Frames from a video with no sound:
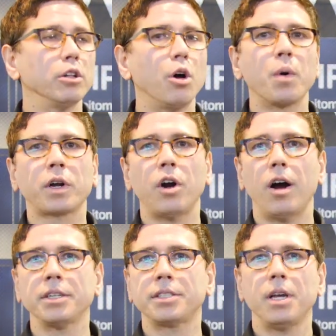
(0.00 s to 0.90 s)
lower
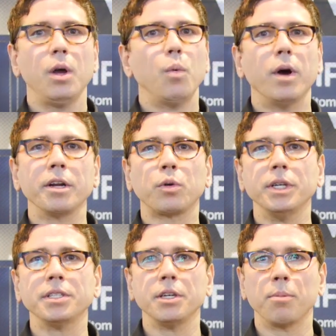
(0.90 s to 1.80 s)
cost, while
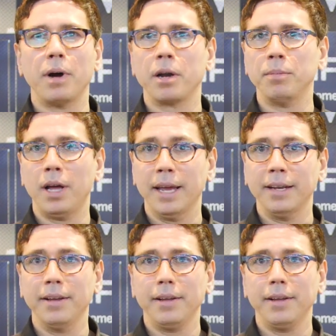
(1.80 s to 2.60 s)
increasing your bottom line.